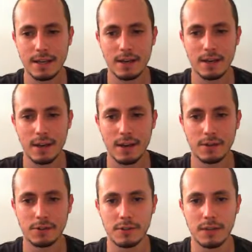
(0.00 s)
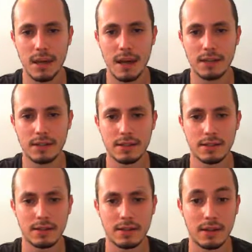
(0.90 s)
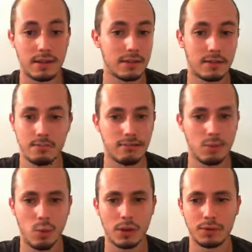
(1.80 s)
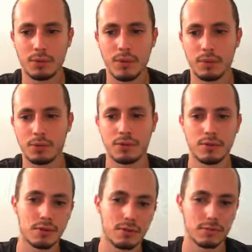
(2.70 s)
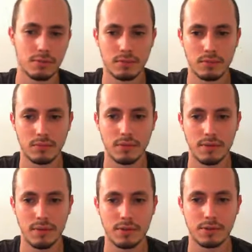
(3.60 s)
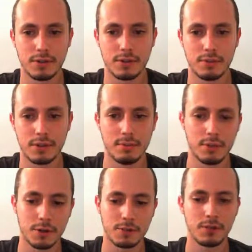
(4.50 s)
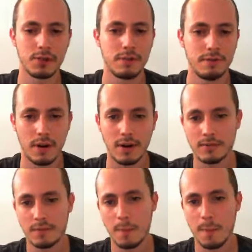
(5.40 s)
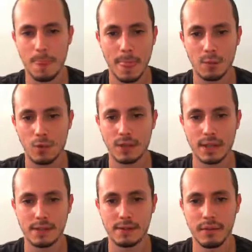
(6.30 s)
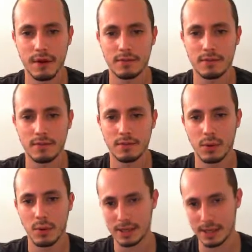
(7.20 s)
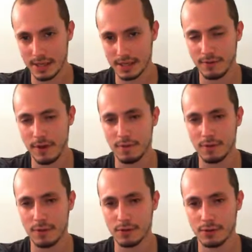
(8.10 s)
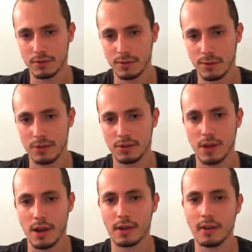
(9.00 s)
King goes to e8, and well, two options. The first is to play bishop to c5, rook takes c5, queen takes h5 first with check,